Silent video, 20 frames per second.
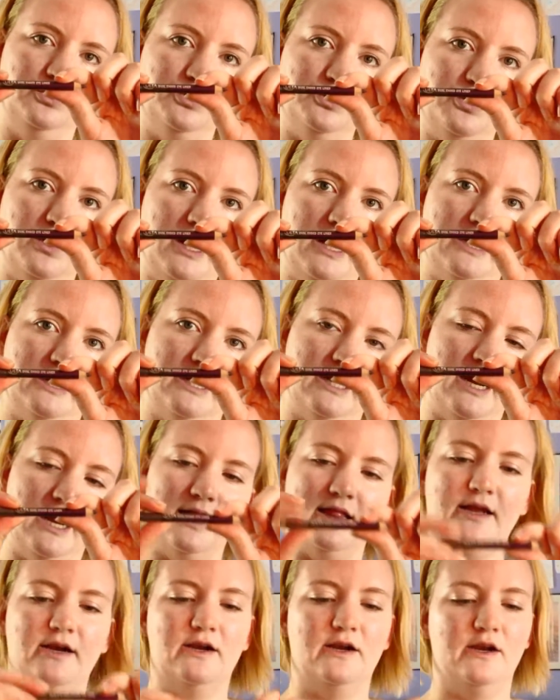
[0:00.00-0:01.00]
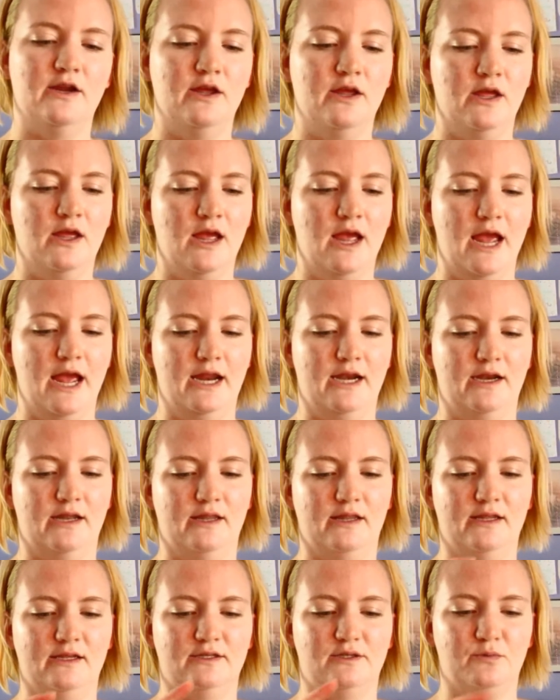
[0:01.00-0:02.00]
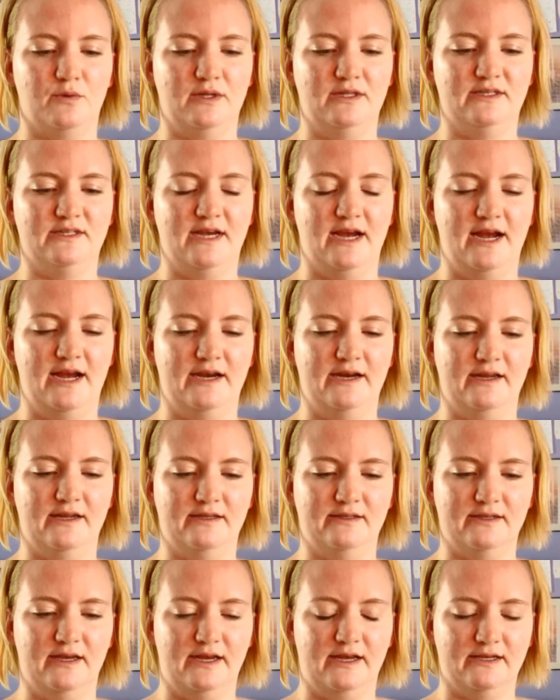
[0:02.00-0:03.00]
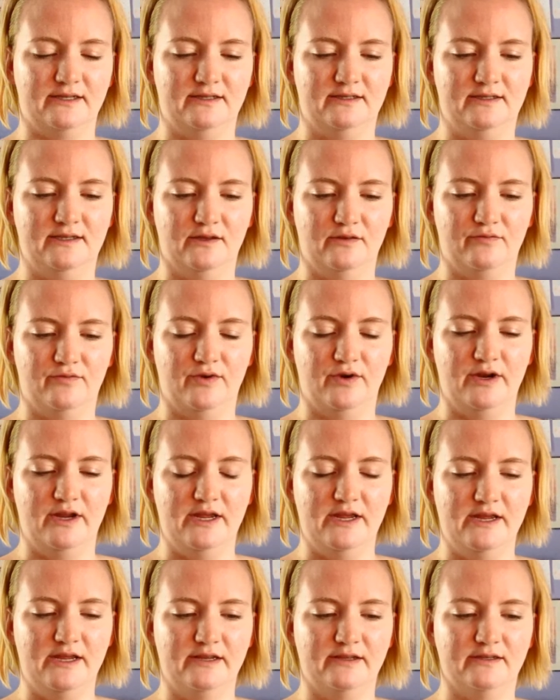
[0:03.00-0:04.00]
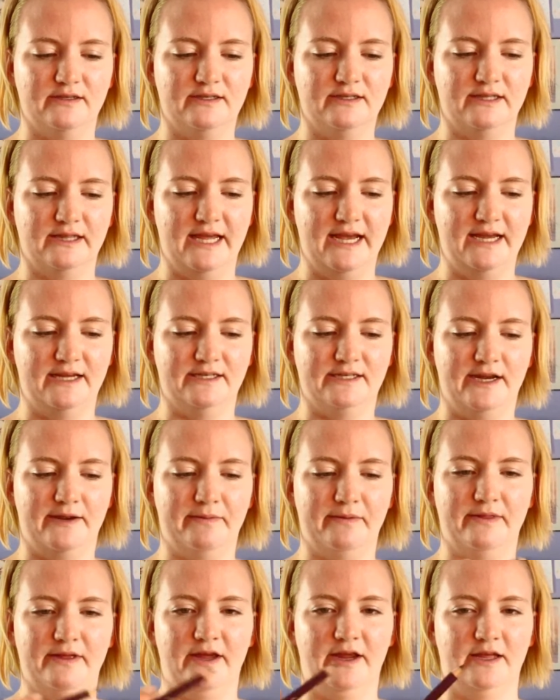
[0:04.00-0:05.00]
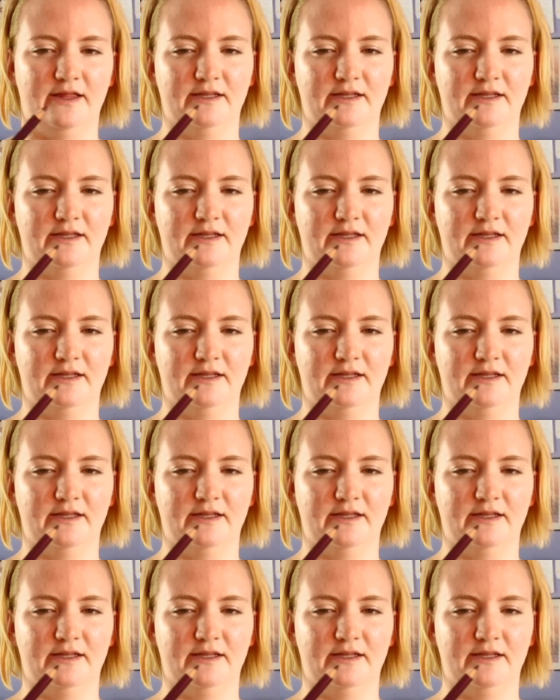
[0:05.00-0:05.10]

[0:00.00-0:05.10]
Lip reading: Dual-ended eyeliner. And this one side is like a silvery slate type of thing,